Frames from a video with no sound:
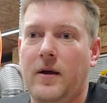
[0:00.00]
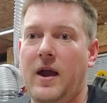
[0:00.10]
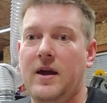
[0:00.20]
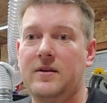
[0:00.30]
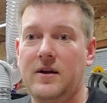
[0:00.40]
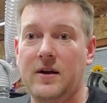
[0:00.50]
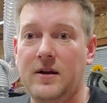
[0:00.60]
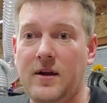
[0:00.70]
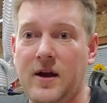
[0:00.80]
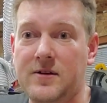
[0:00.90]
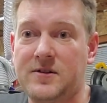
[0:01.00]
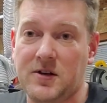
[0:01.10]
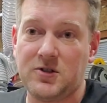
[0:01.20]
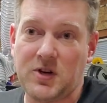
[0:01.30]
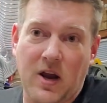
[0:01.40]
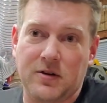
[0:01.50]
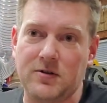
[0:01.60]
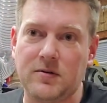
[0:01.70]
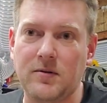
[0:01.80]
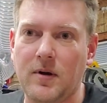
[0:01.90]
And it has since
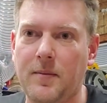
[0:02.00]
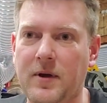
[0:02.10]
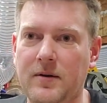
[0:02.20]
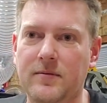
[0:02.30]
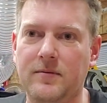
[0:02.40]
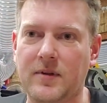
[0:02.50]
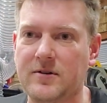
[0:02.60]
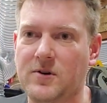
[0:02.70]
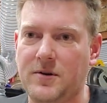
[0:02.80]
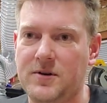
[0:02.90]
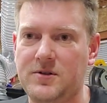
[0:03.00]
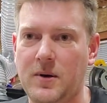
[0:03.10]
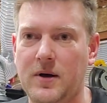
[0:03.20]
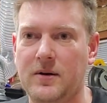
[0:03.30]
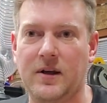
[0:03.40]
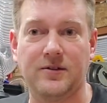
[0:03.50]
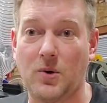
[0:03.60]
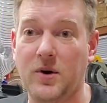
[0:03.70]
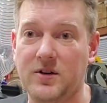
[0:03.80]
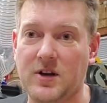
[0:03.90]
changed. I mean, that's all there is to it. It's
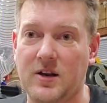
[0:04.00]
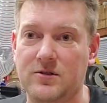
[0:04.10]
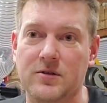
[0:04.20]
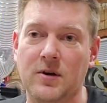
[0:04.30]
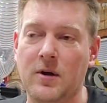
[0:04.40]
going to change.